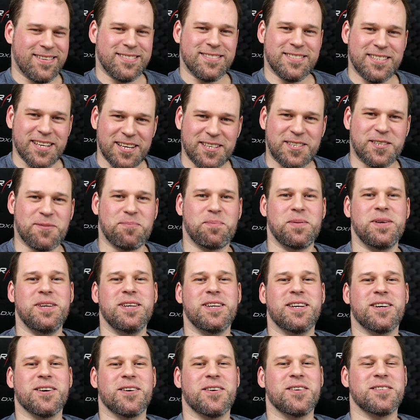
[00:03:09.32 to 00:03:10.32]
This
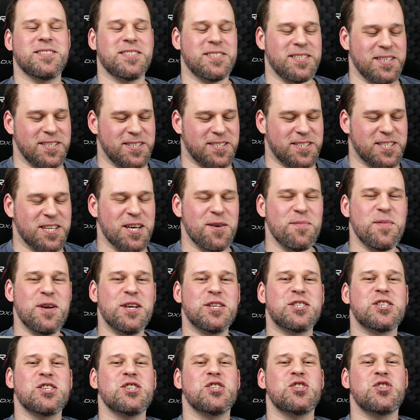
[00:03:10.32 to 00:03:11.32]
speaker system
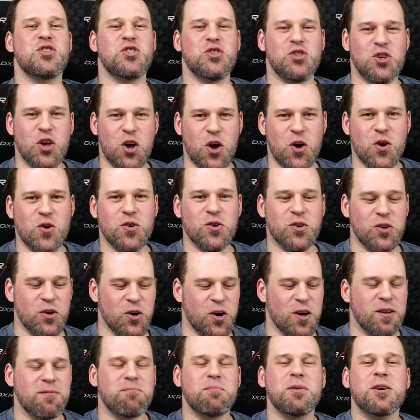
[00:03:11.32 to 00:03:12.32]
is so
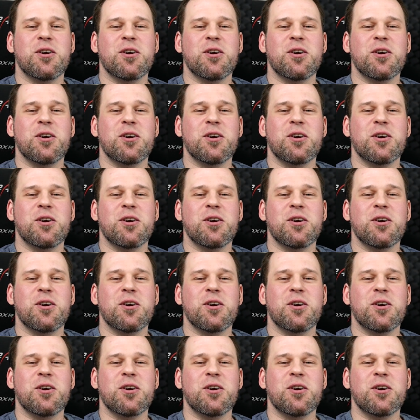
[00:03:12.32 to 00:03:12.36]
good,